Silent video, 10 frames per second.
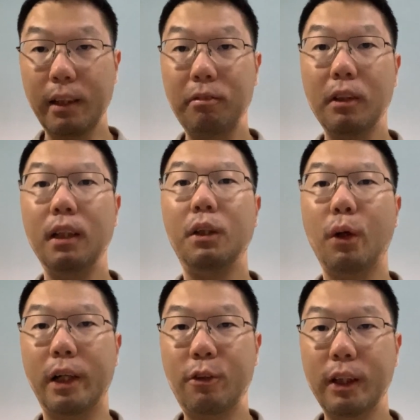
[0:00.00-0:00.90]
If
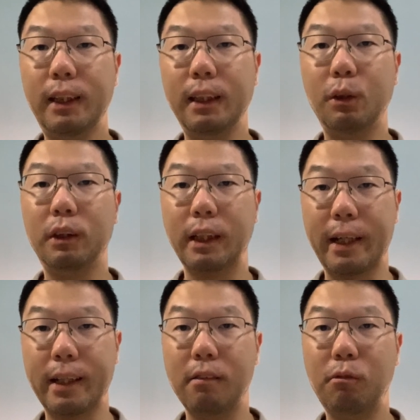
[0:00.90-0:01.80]
you're interested to
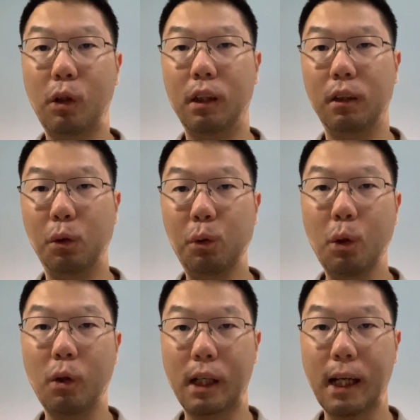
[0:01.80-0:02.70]
sign up for a
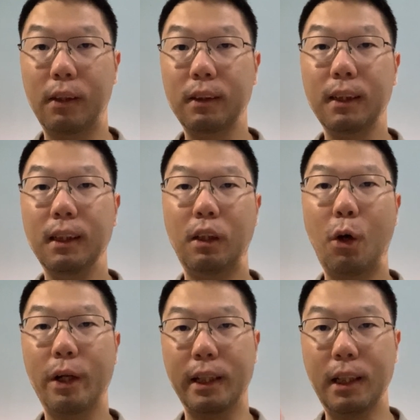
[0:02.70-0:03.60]
Luno account
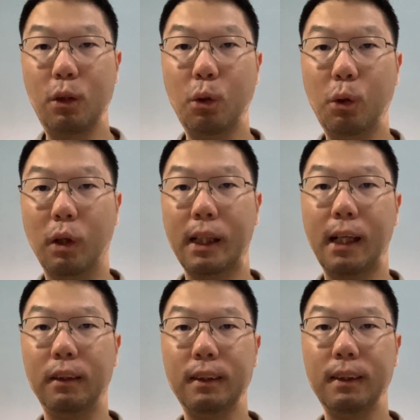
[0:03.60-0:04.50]
or an eToro
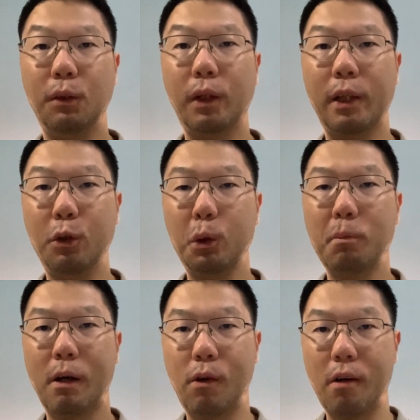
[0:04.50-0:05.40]
account, you can use
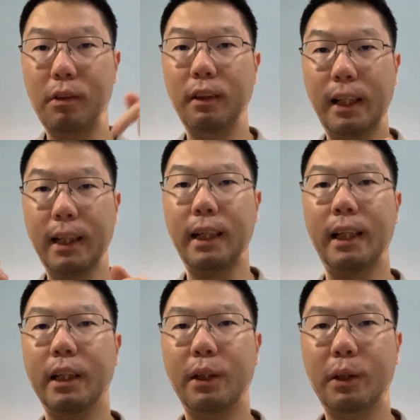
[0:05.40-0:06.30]
my referral link
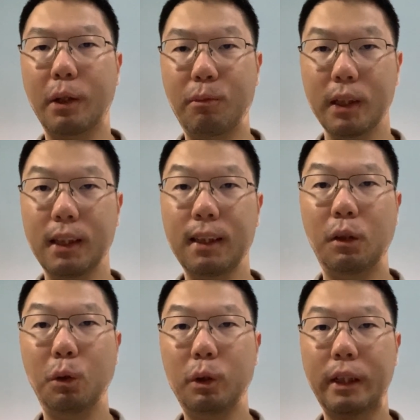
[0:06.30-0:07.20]
in the description
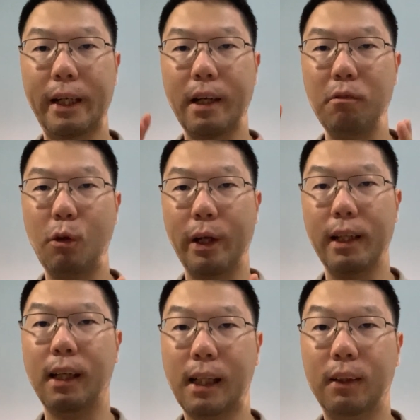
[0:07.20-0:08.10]
to sign up for
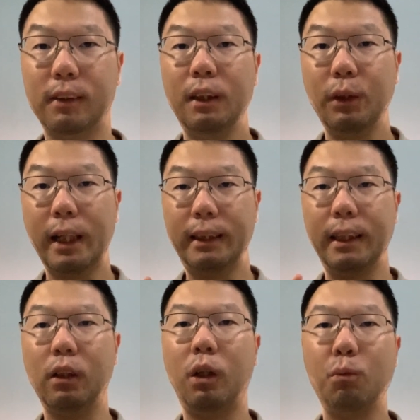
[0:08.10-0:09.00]
an account. So that's
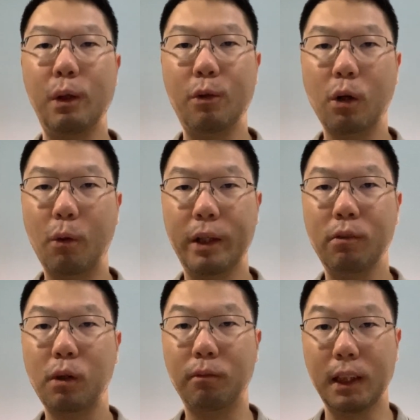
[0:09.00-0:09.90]
it on withdrawing
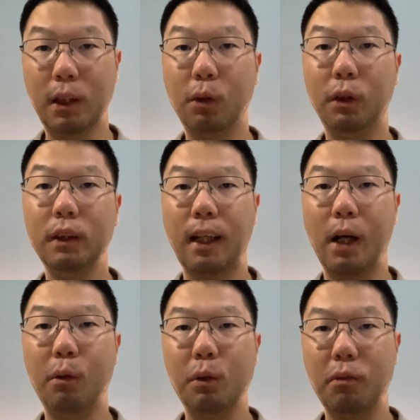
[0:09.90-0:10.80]
from eToro. I
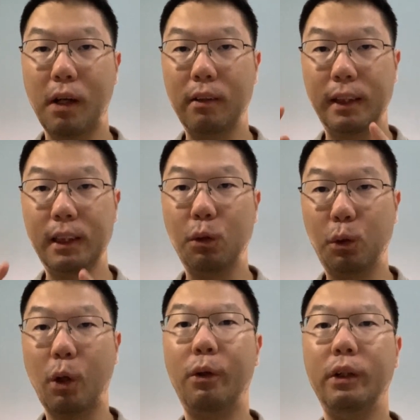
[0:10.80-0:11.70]
hope you found this
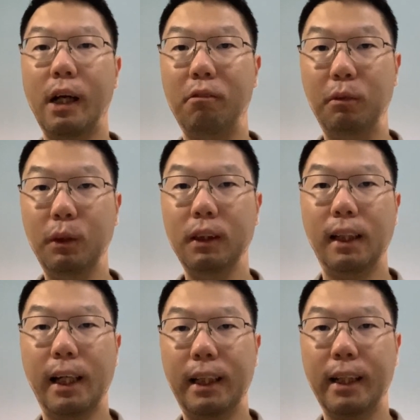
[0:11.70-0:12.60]
tutorial helpful.
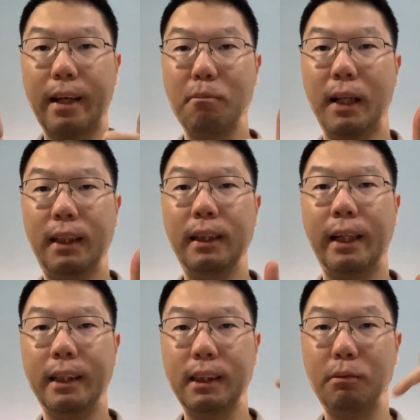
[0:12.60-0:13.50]
Hit the like button
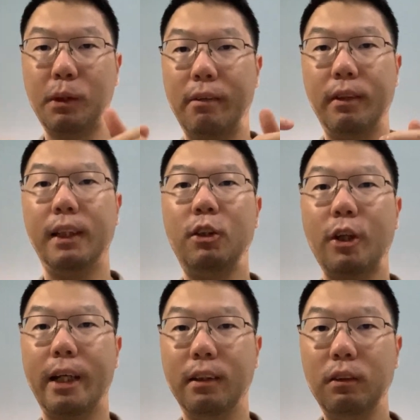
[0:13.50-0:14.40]
and subscribe to this
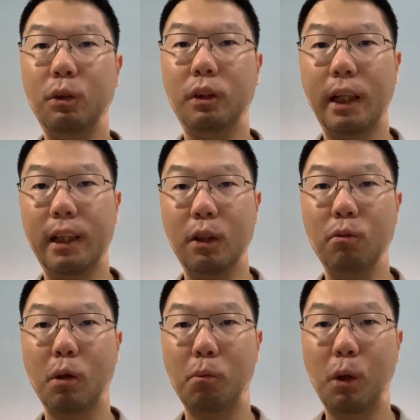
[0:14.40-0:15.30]
channel to stay
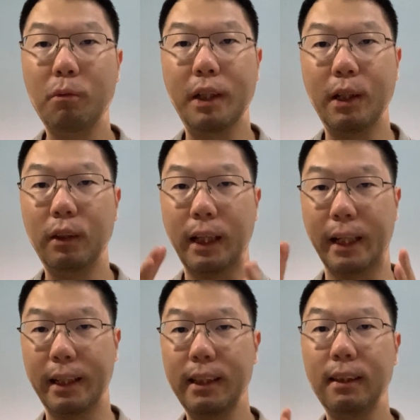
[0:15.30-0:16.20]
tuned for more videos
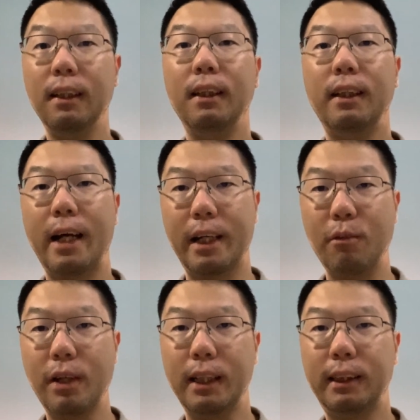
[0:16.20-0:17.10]
like this and in
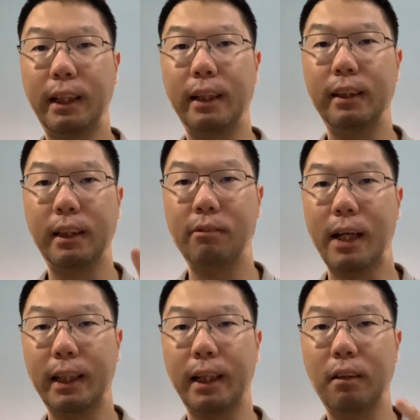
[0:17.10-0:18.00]
real estate,
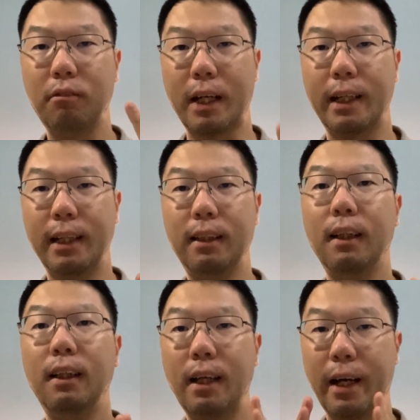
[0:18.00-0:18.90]
investing, finance,
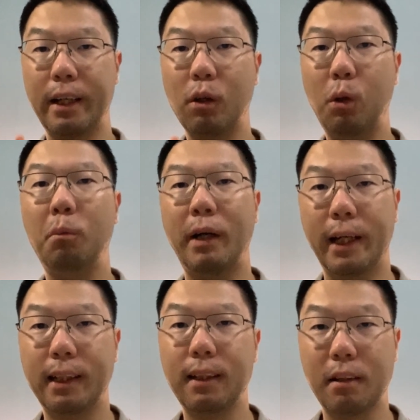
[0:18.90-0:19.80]
and home
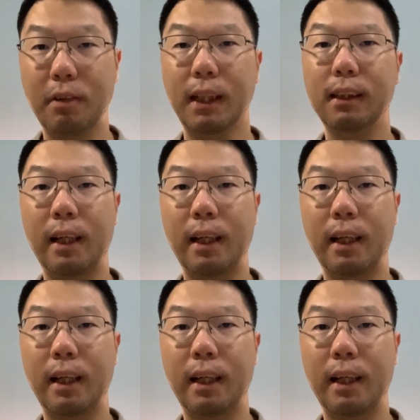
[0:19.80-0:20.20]
and living.